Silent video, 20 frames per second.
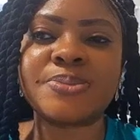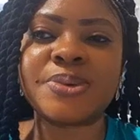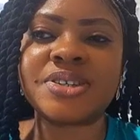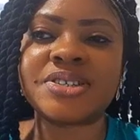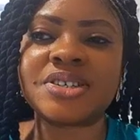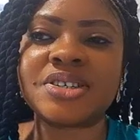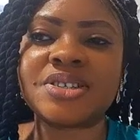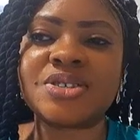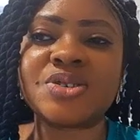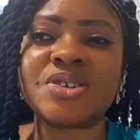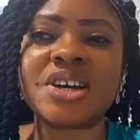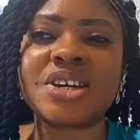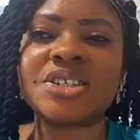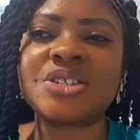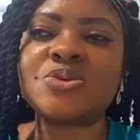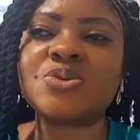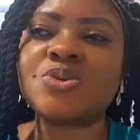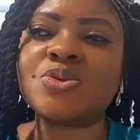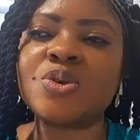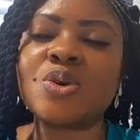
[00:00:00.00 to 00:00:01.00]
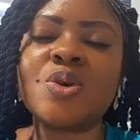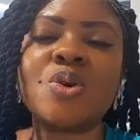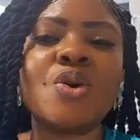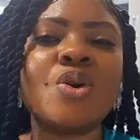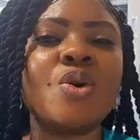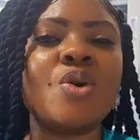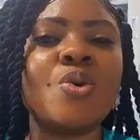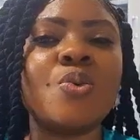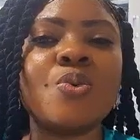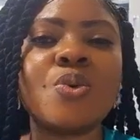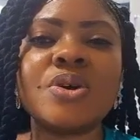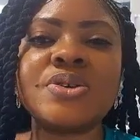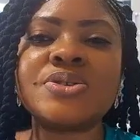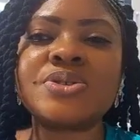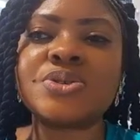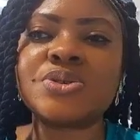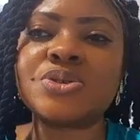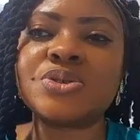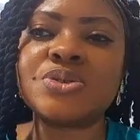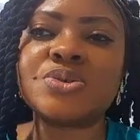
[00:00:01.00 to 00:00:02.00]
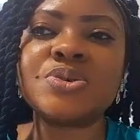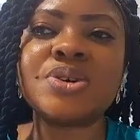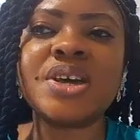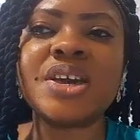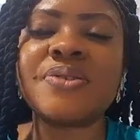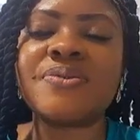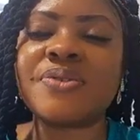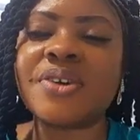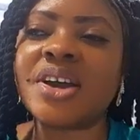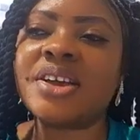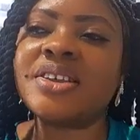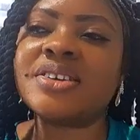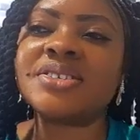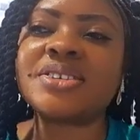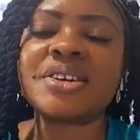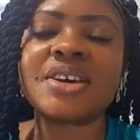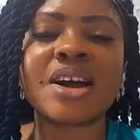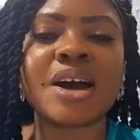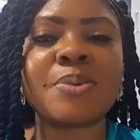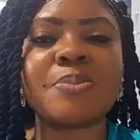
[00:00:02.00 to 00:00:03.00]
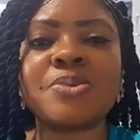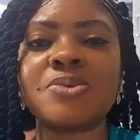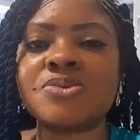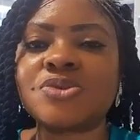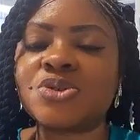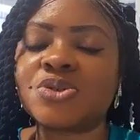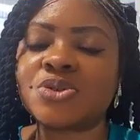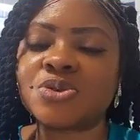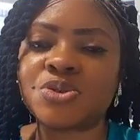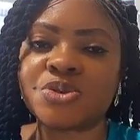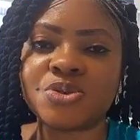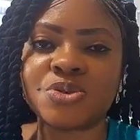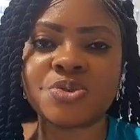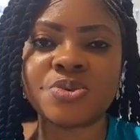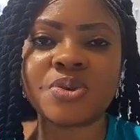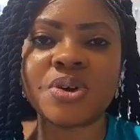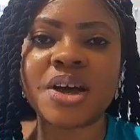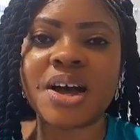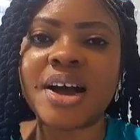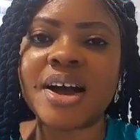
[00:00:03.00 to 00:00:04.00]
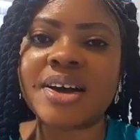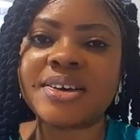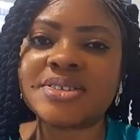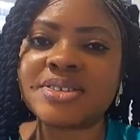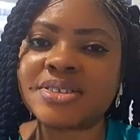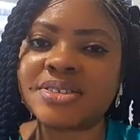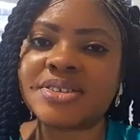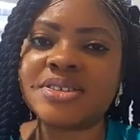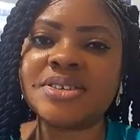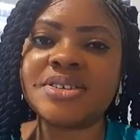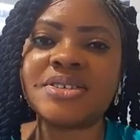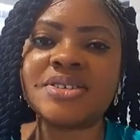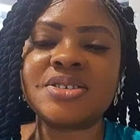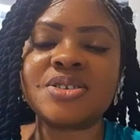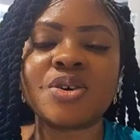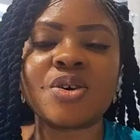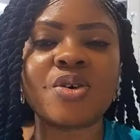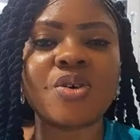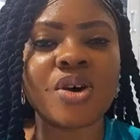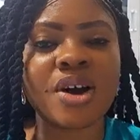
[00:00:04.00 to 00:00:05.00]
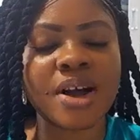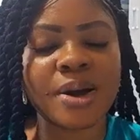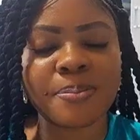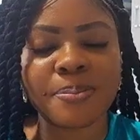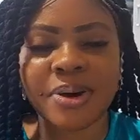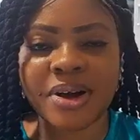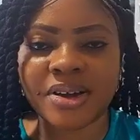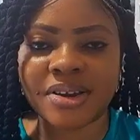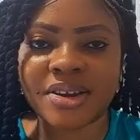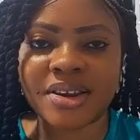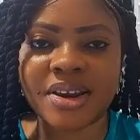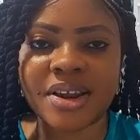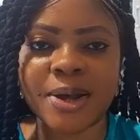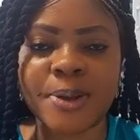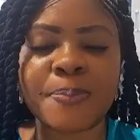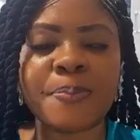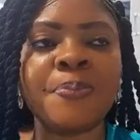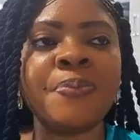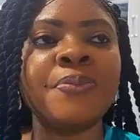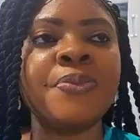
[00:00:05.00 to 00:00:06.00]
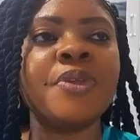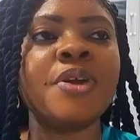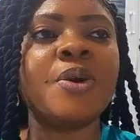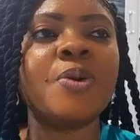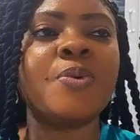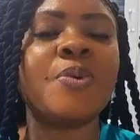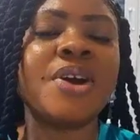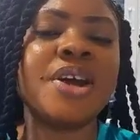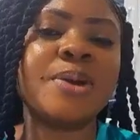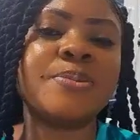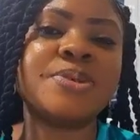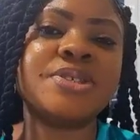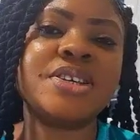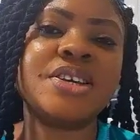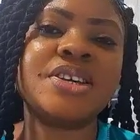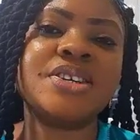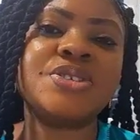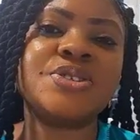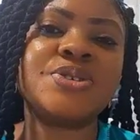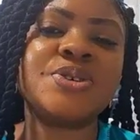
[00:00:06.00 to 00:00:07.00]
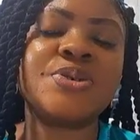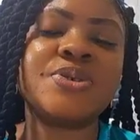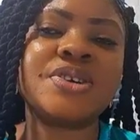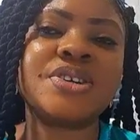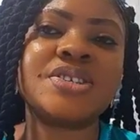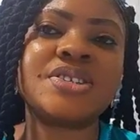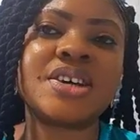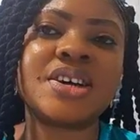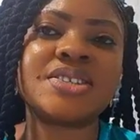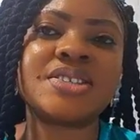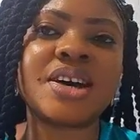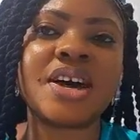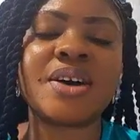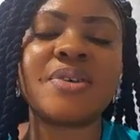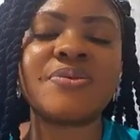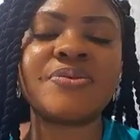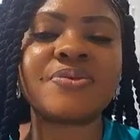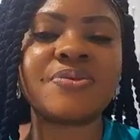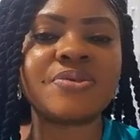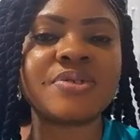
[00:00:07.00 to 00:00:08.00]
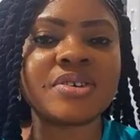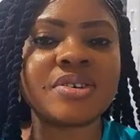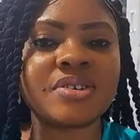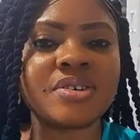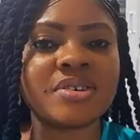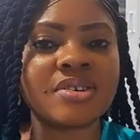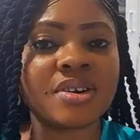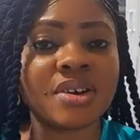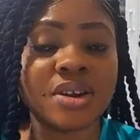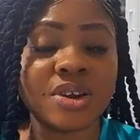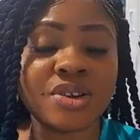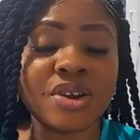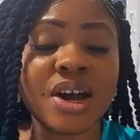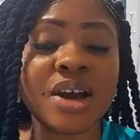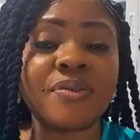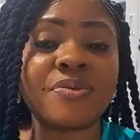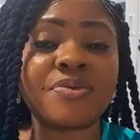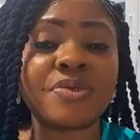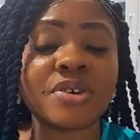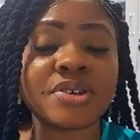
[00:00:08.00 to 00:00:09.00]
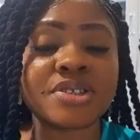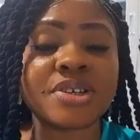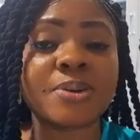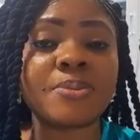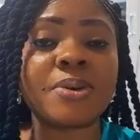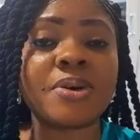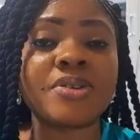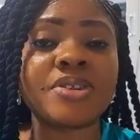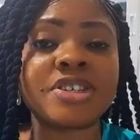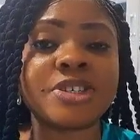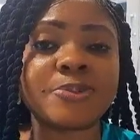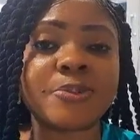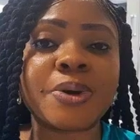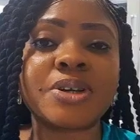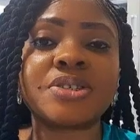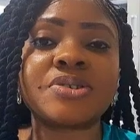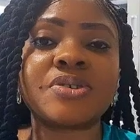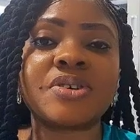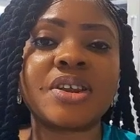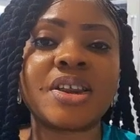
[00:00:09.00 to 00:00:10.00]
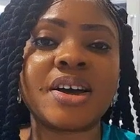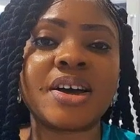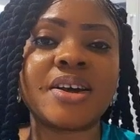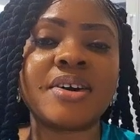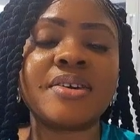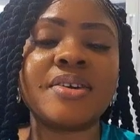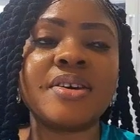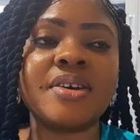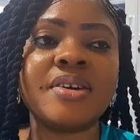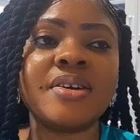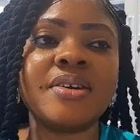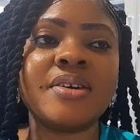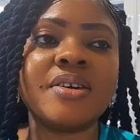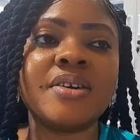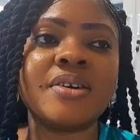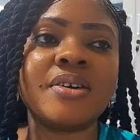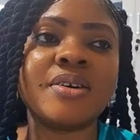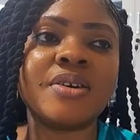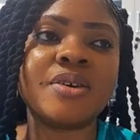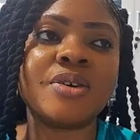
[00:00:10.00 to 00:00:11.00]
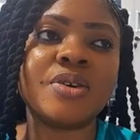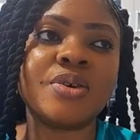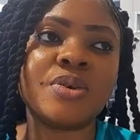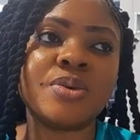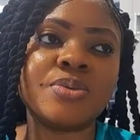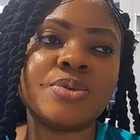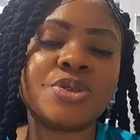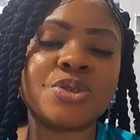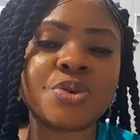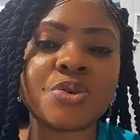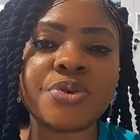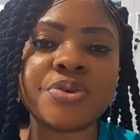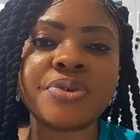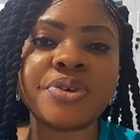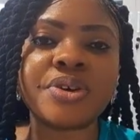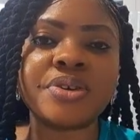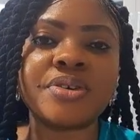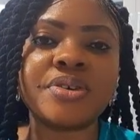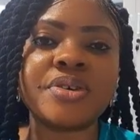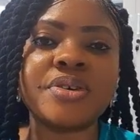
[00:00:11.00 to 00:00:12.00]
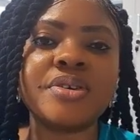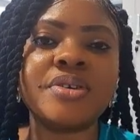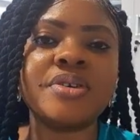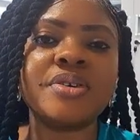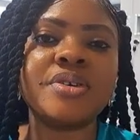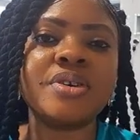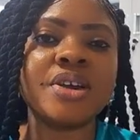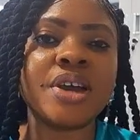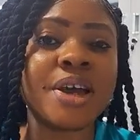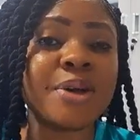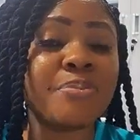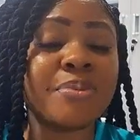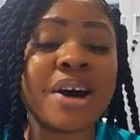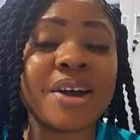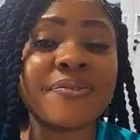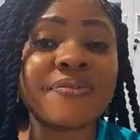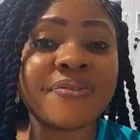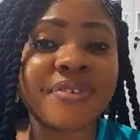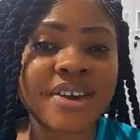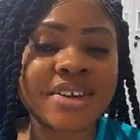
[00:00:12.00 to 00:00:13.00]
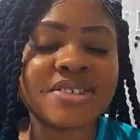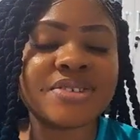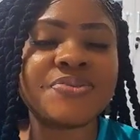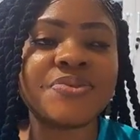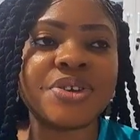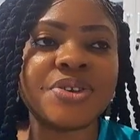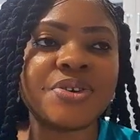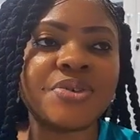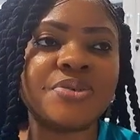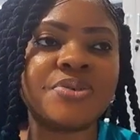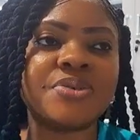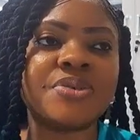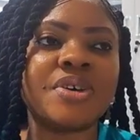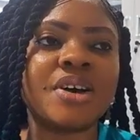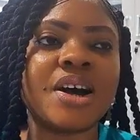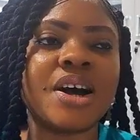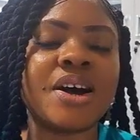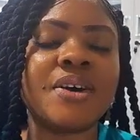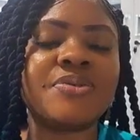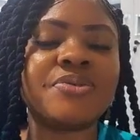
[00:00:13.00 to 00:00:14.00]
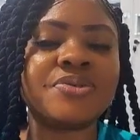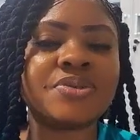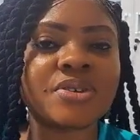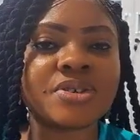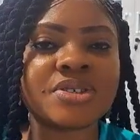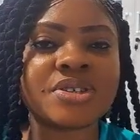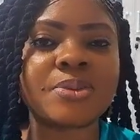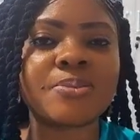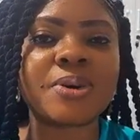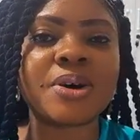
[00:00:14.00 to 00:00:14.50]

basics so that she will know what to do if anything happens to you as his or her partner. Why I'm saying so is that I've talked about this particular story in my first video. I've talked